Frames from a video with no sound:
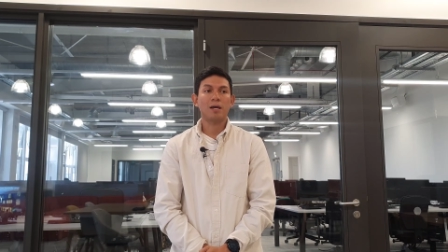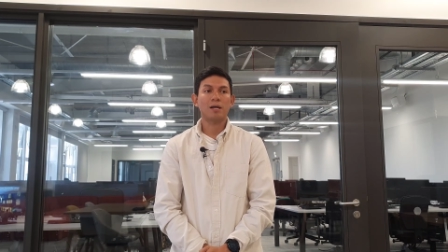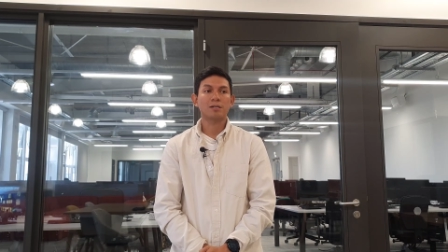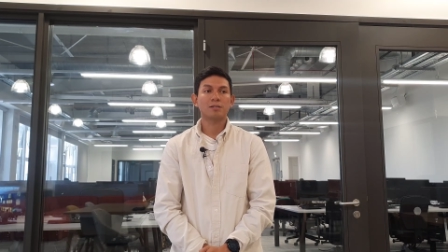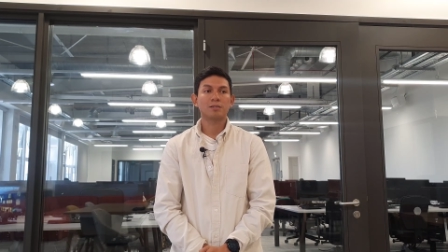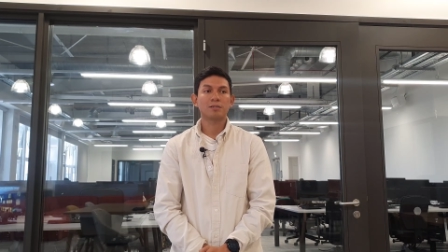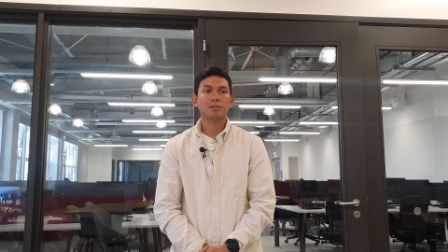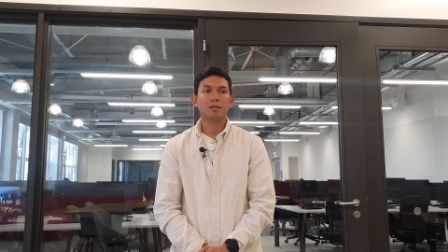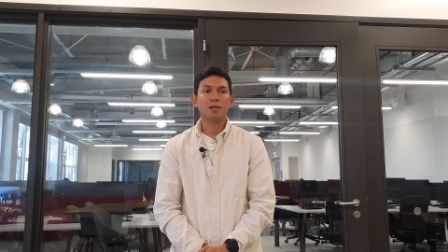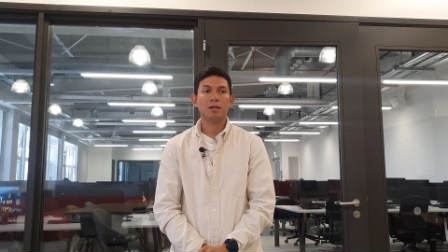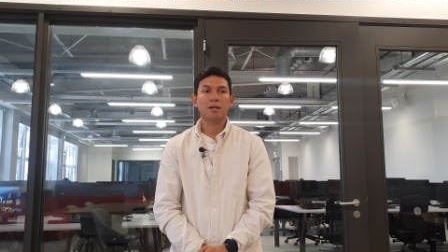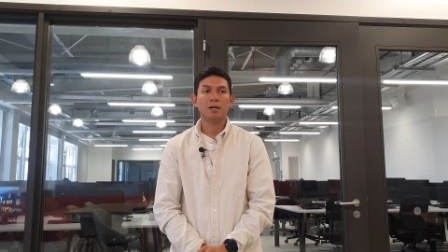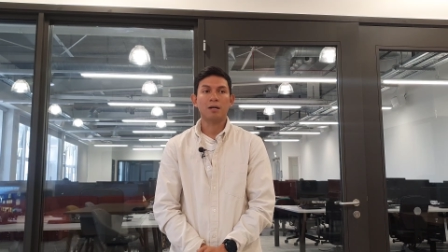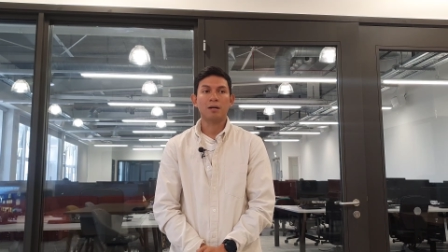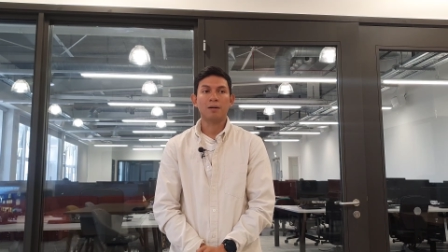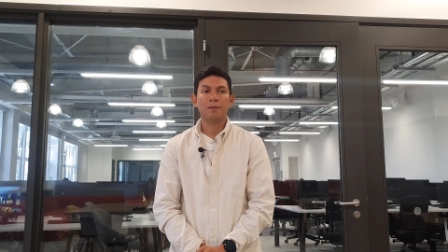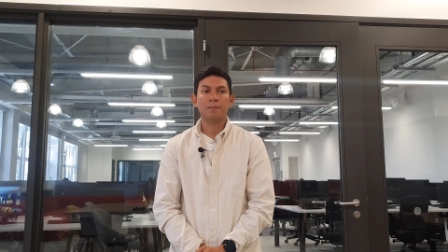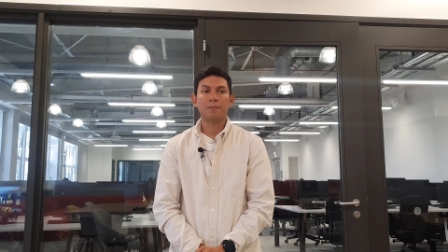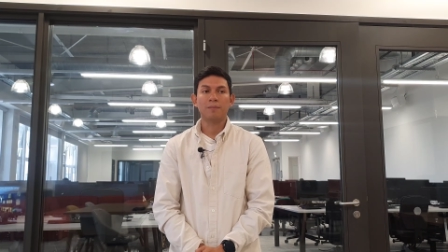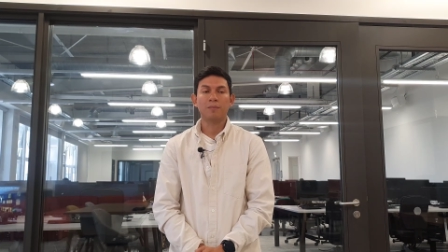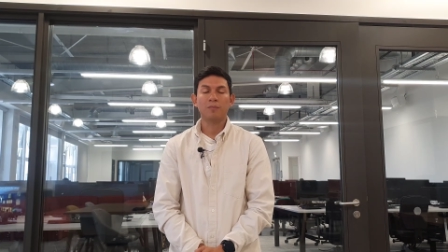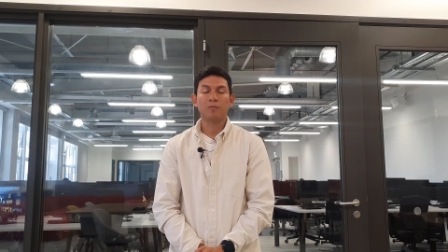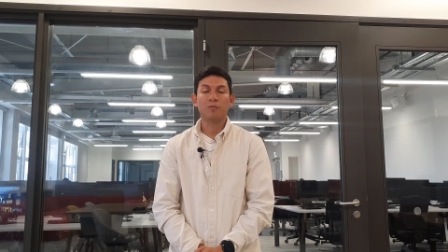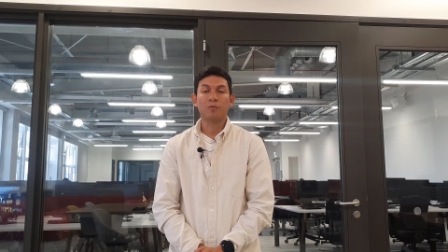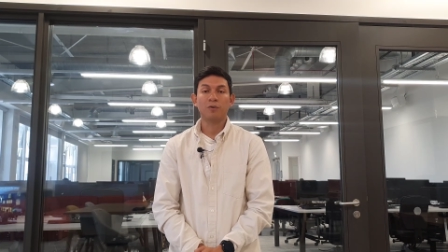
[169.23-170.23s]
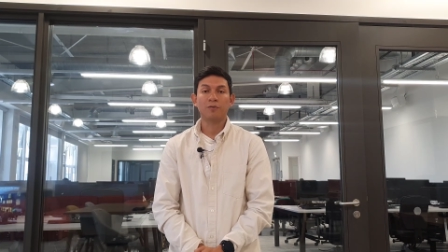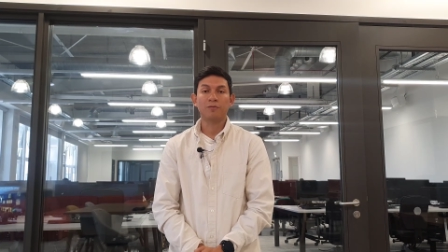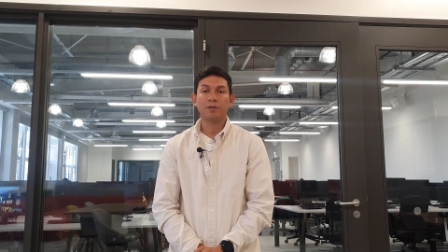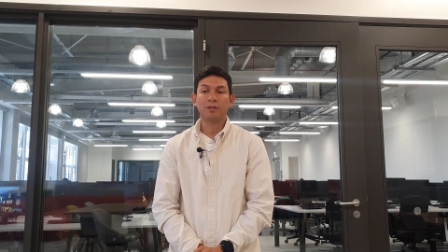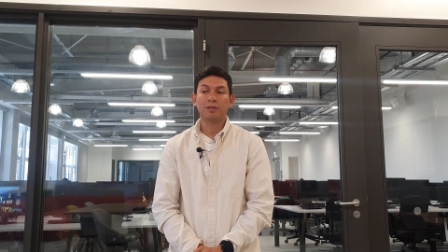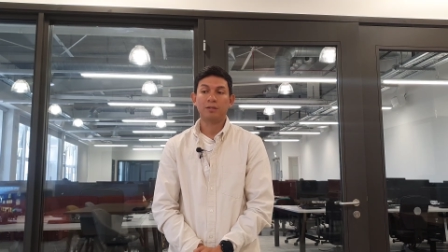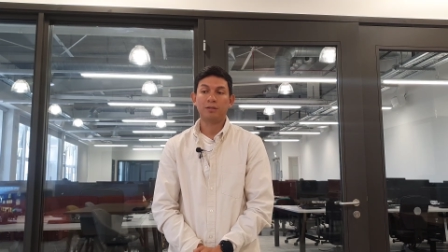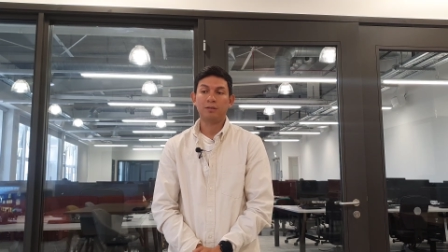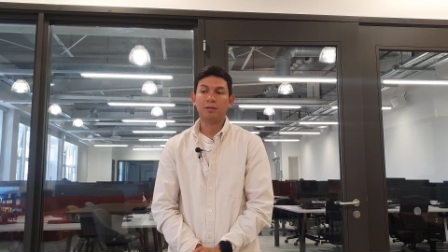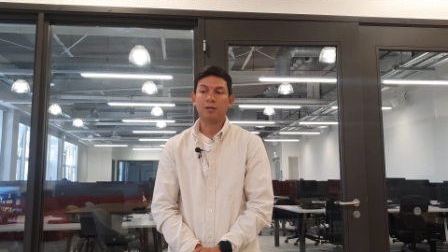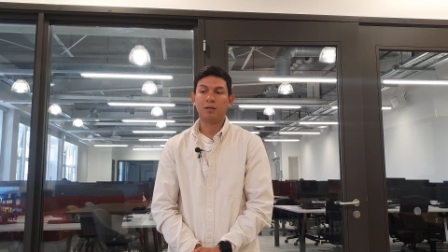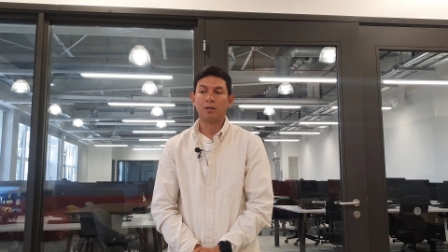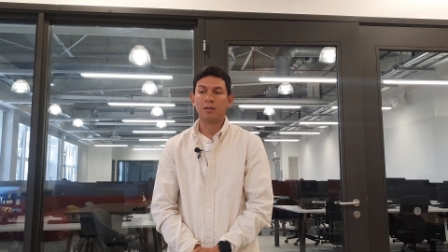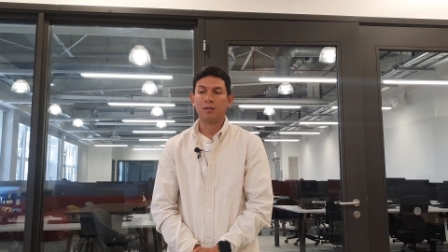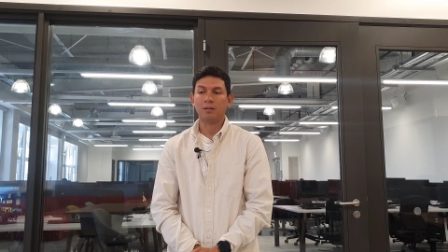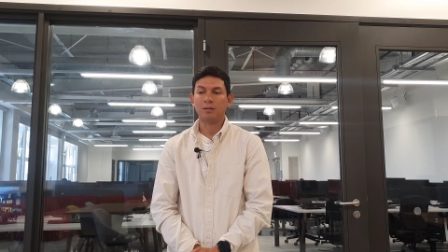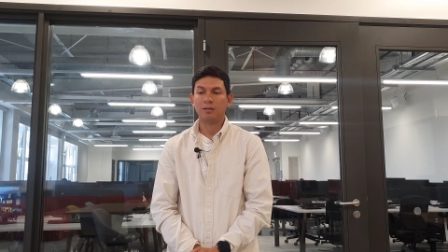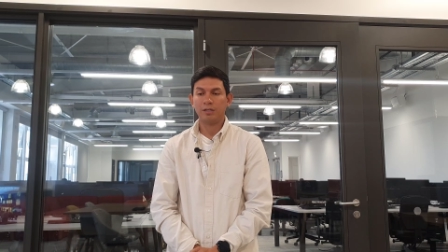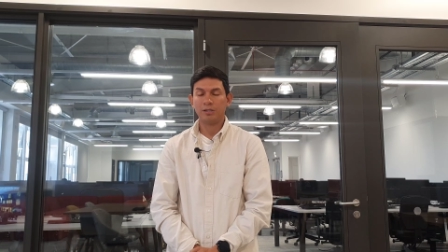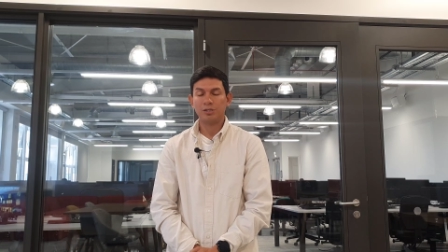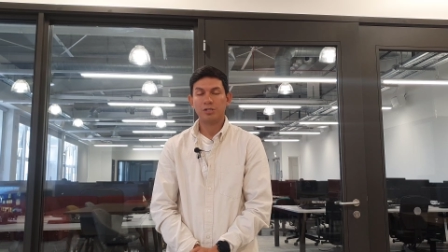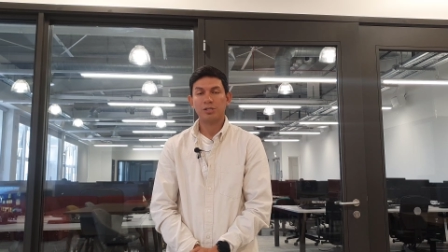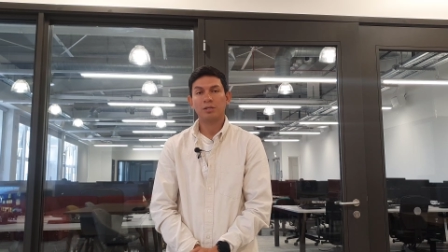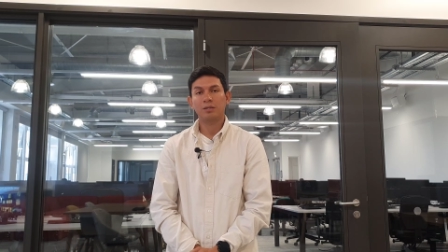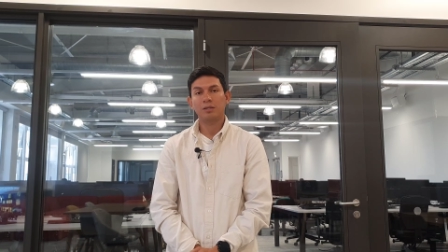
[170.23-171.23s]
as um, with the uh,
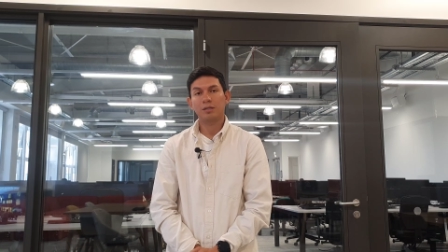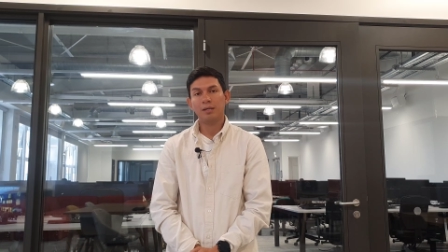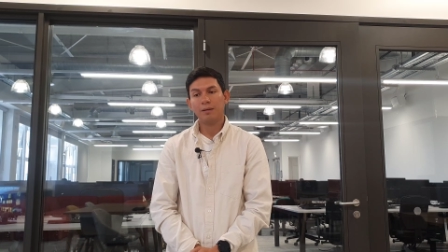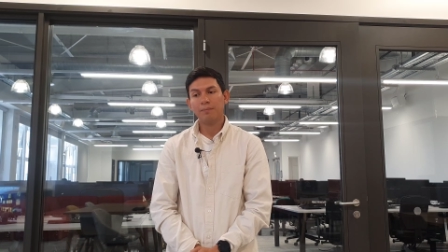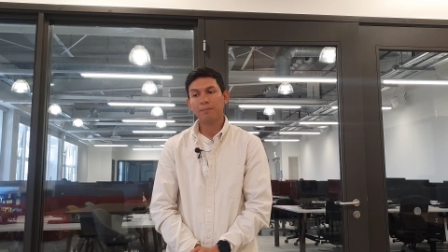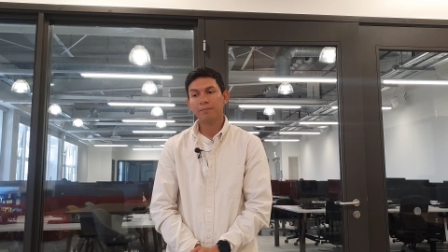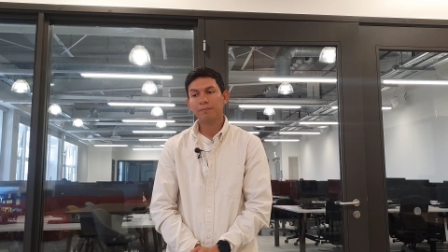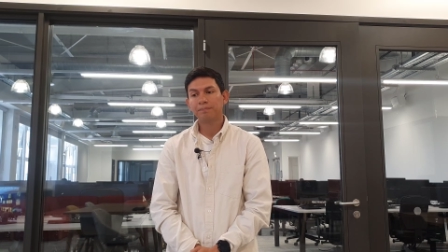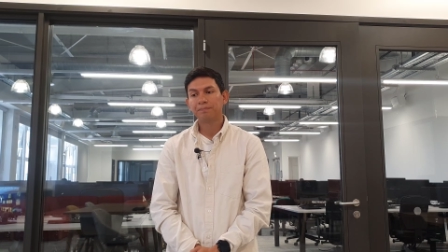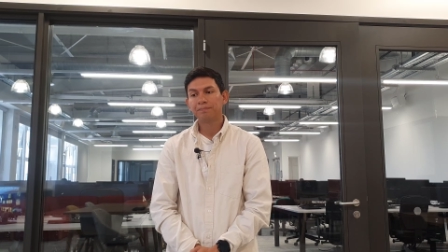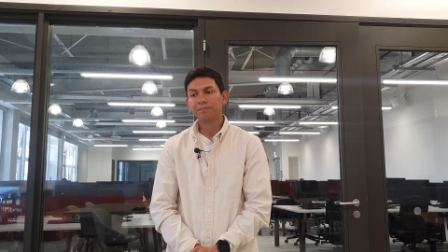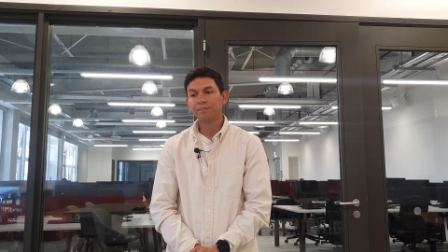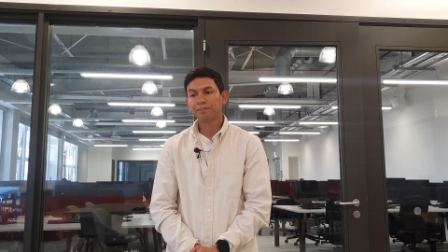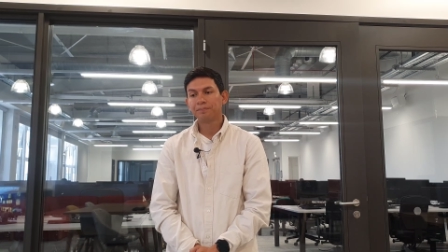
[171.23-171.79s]
teaching team.